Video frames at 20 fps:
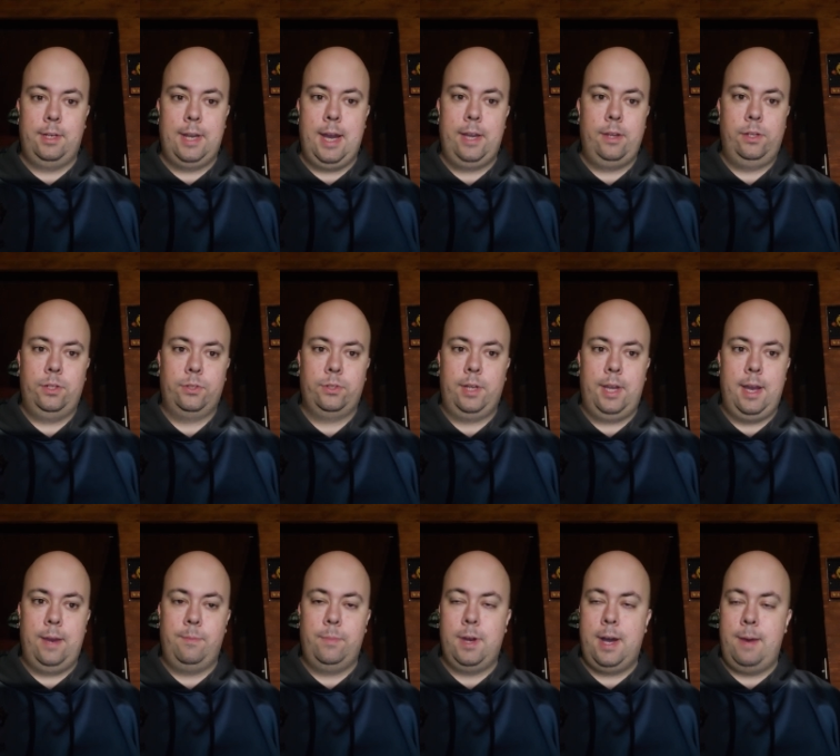I usually
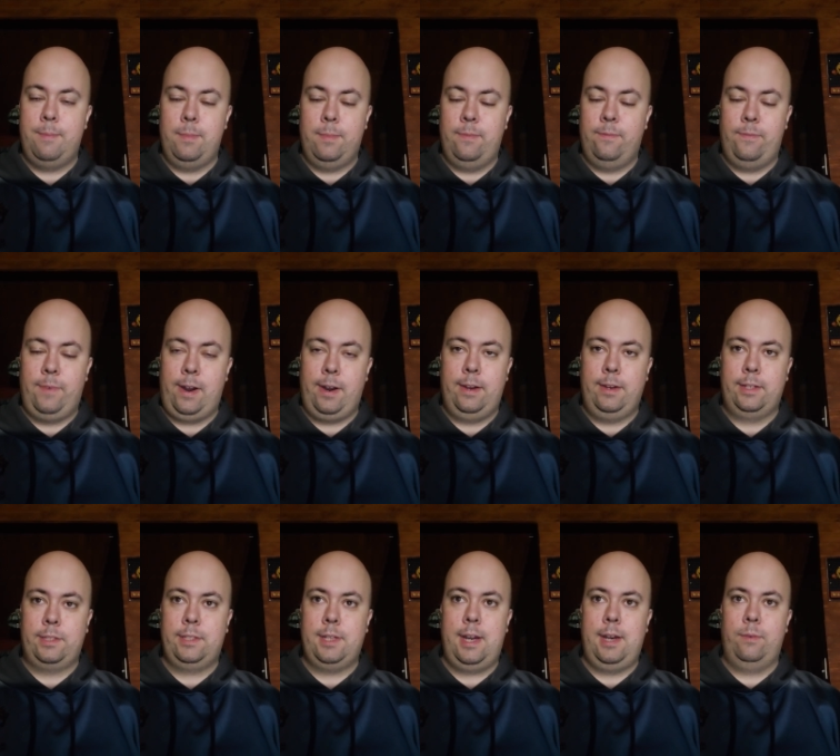am. I'm very
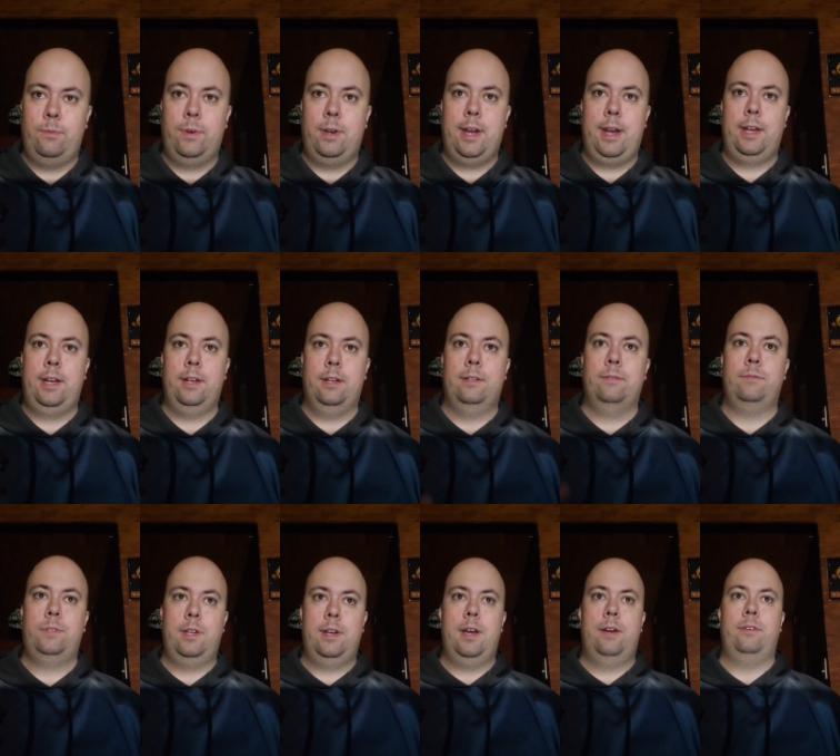excited when I hear
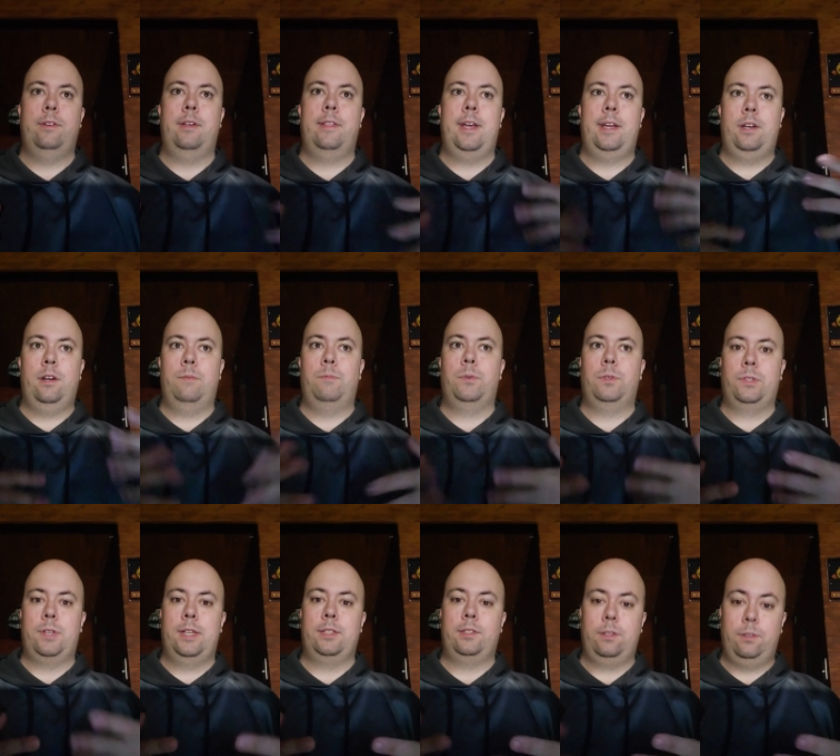that you're
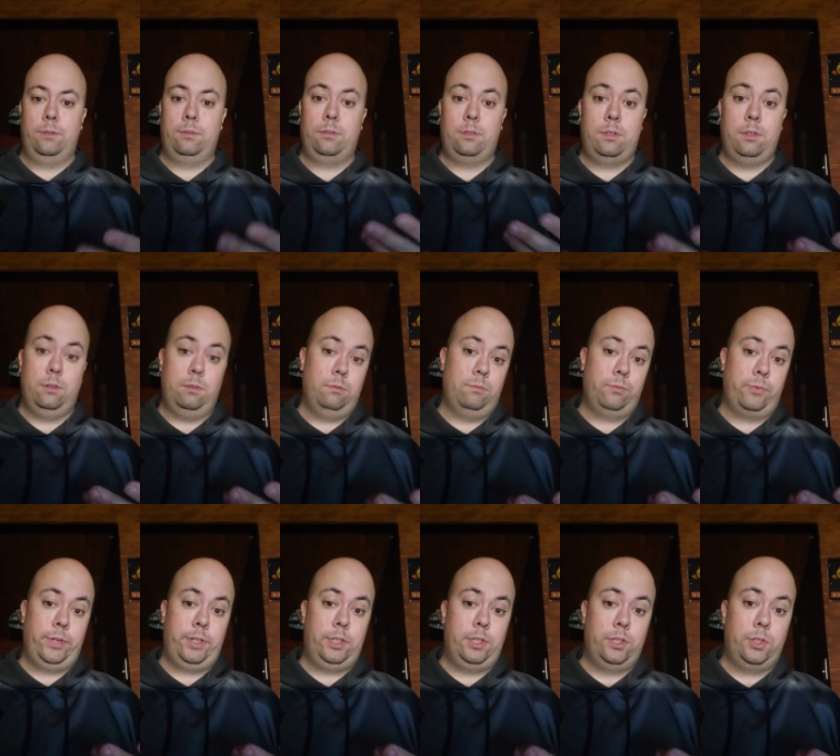progressing to
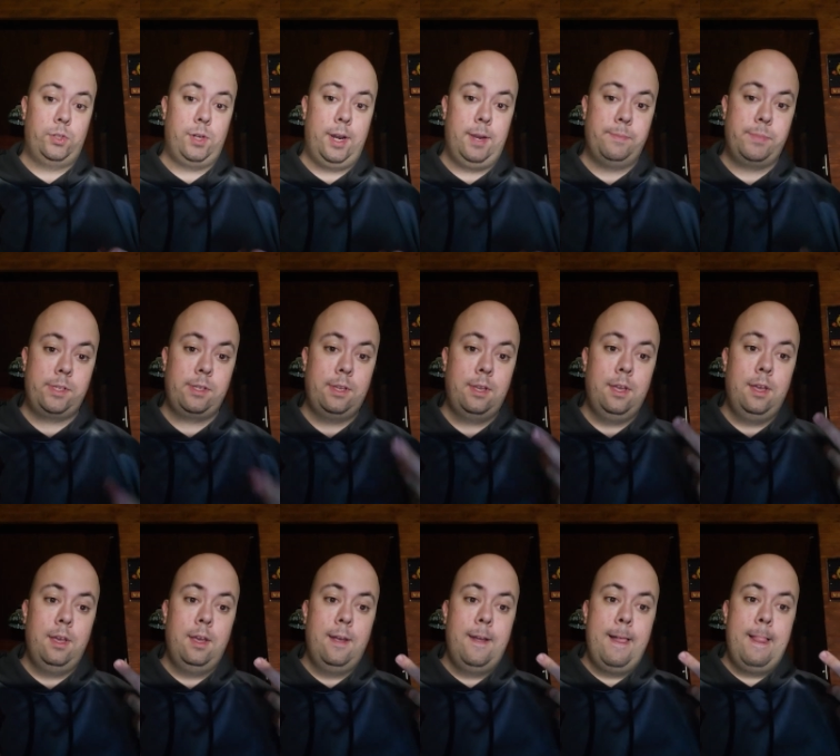reach your dreams.
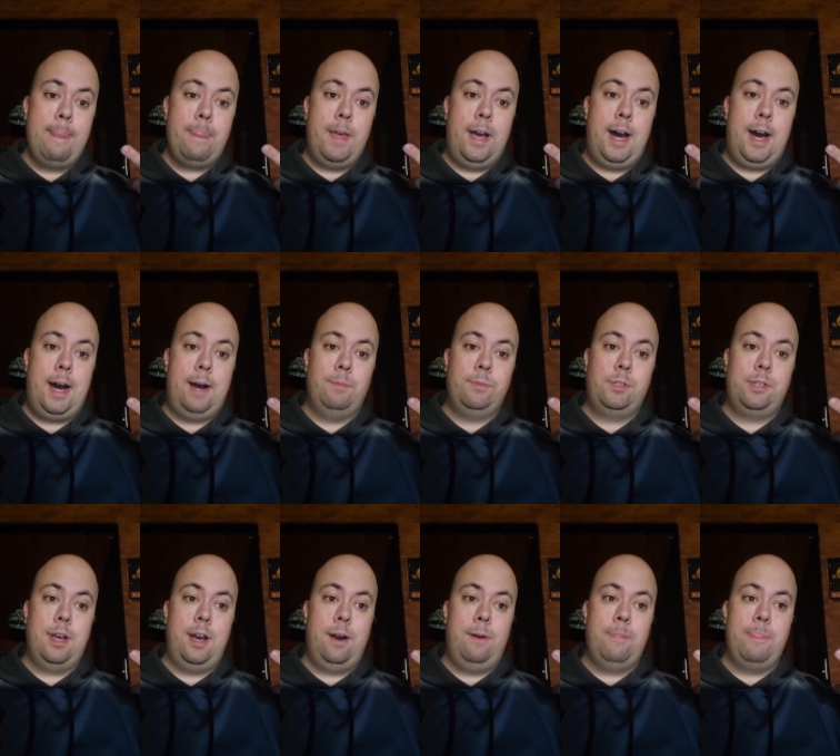
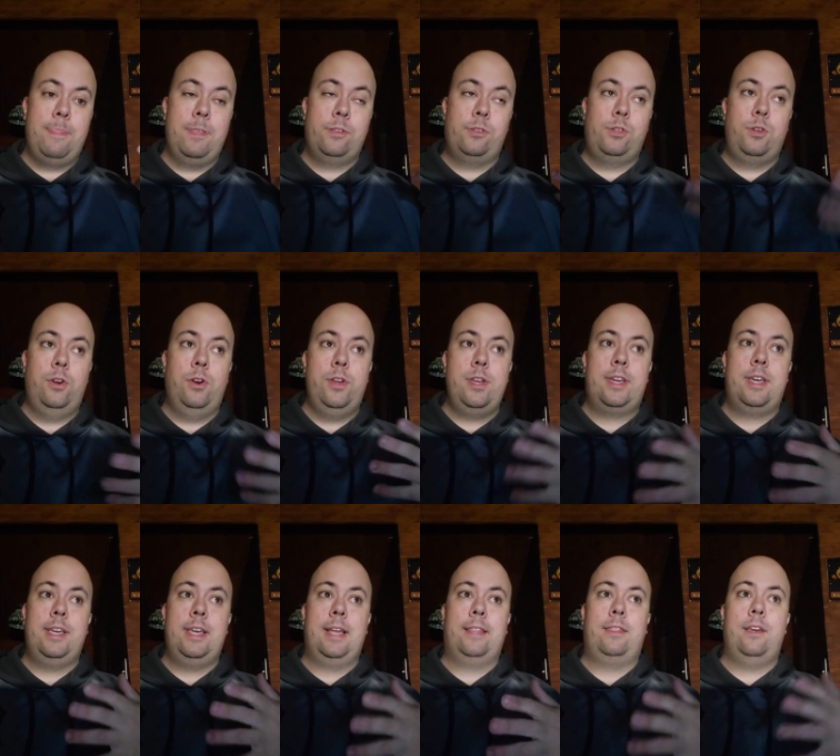So the sooner you
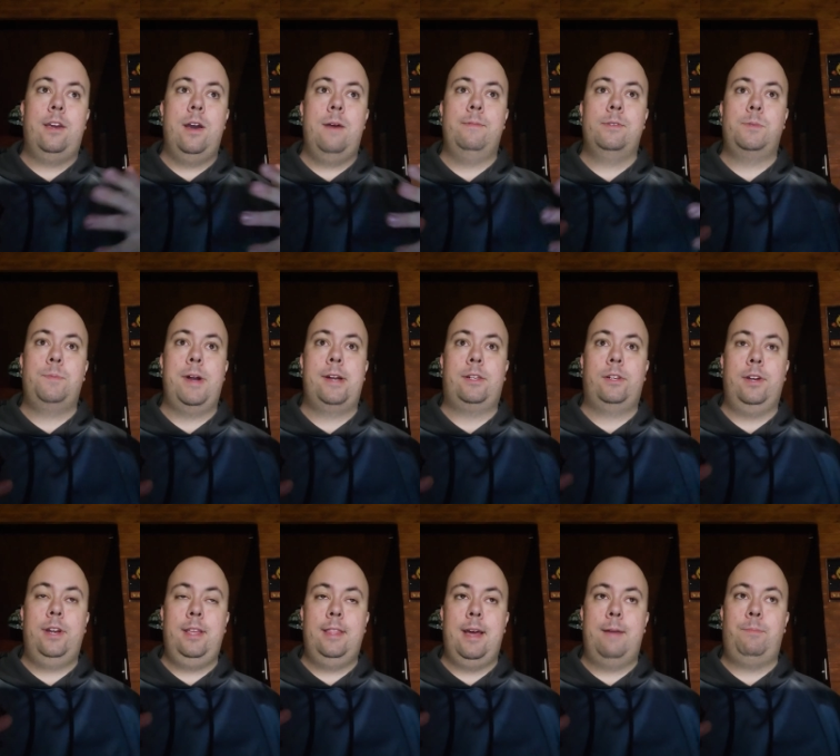can get the home inspector
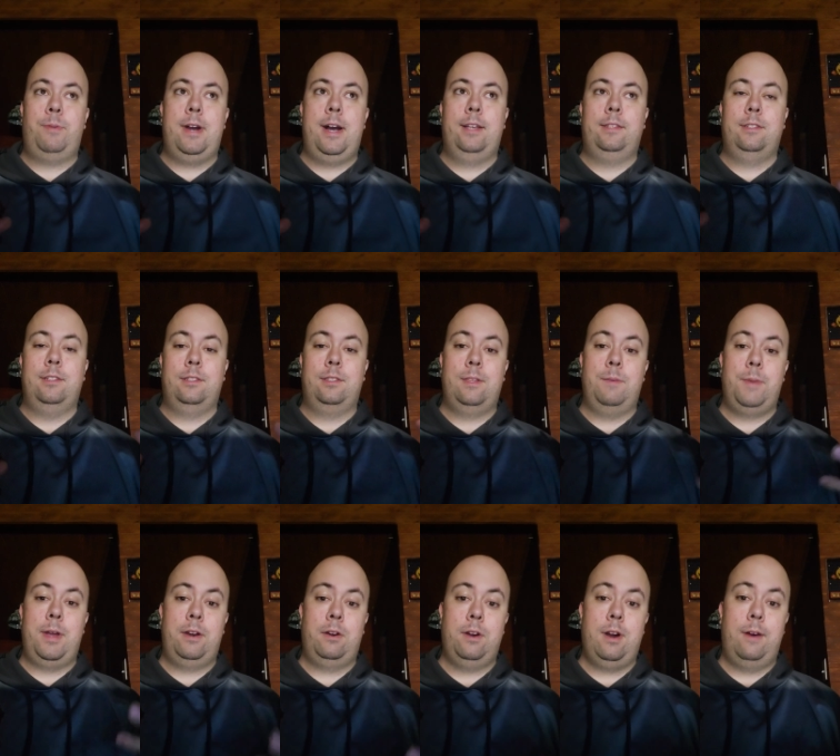in that process, the
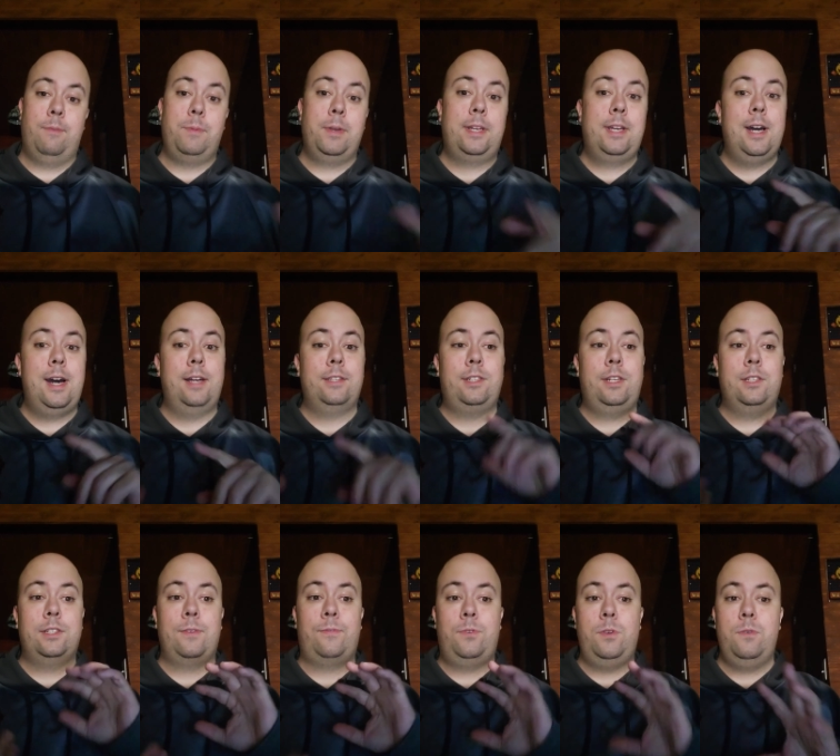better off. Because
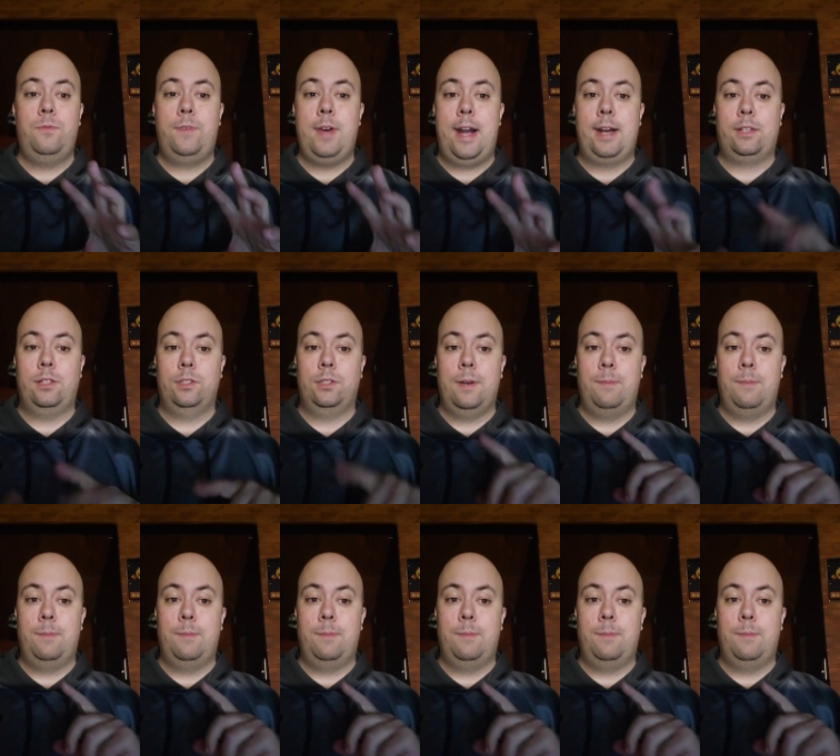here's a few factors.